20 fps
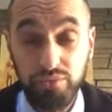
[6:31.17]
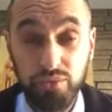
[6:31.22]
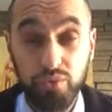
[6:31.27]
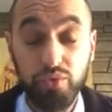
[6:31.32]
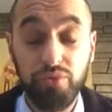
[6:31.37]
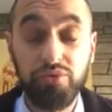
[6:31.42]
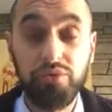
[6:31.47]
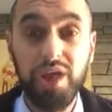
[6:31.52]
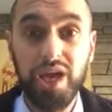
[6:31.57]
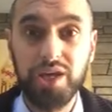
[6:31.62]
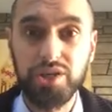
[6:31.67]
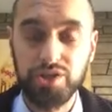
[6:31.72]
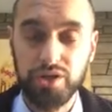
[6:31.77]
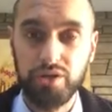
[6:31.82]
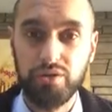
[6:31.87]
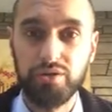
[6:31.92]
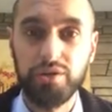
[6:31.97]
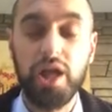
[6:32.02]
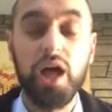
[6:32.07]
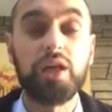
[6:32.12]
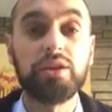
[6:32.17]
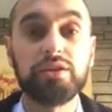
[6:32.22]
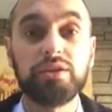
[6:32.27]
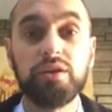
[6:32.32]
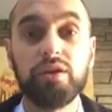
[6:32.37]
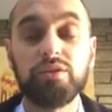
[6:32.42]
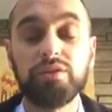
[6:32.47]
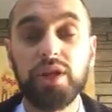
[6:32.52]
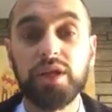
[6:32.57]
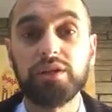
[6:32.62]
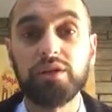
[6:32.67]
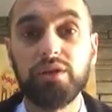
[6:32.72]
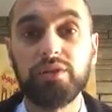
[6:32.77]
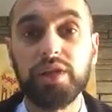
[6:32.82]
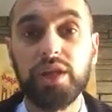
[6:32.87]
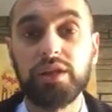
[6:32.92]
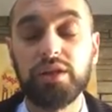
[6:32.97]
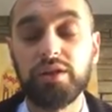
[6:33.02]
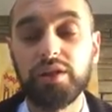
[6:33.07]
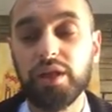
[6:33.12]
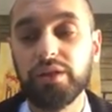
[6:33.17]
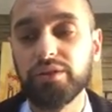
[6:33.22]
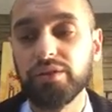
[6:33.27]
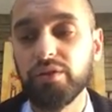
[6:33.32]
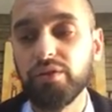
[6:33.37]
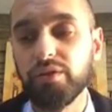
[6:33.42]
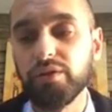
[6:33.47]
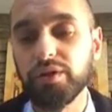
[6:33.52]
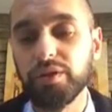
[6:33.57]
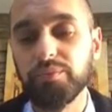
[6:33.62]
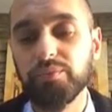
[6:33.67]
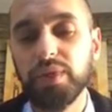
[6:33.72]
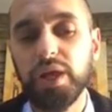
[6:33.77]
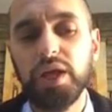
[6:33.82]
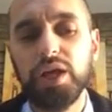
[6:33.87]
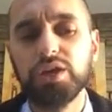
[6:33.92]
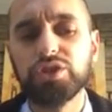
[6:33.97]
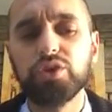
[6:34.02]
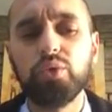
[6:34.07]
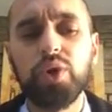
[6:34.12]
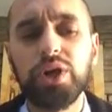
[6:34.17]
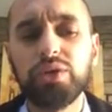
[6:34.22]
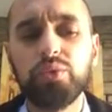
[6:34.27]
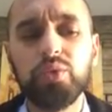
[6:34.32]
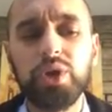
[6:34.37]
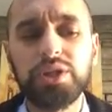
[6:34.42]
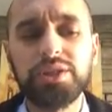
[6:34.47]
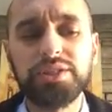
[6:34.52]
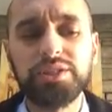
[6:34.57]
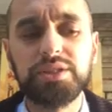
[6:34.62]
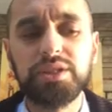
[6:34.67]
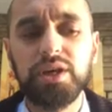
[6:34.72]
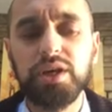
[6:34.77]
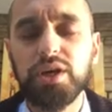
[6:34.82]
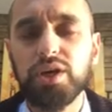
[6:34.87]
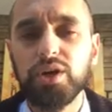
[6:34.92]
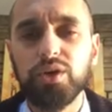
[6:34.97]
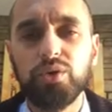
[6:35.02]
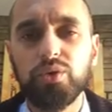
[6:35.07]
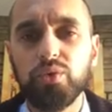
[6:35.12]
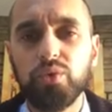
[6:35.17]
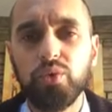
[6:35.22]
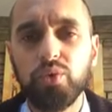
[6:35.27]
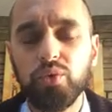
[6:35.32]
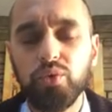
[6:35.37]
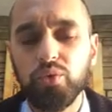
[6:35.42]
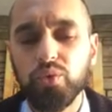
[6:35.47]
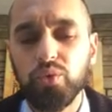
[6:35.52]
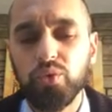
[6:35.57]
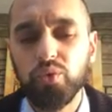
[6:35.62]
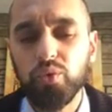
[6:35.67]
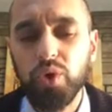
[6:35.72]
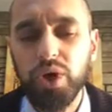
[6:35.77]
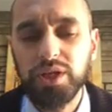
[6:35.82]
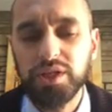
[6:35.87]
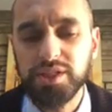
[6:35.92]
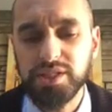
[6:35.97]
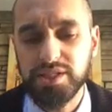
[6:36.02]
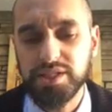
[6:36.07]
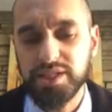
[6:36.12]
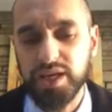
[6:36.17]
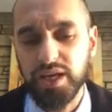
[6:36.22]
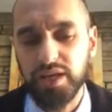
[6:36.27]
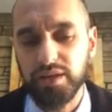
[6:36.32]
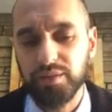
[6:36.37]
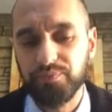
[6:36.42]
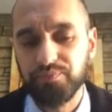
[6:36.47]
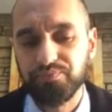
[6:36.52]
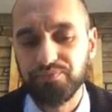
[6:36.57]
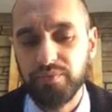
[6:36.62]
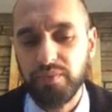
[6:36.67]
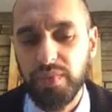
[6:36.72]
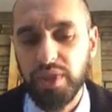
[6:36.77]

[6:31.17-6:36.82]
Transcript: reflection on that learning. So what is he saying?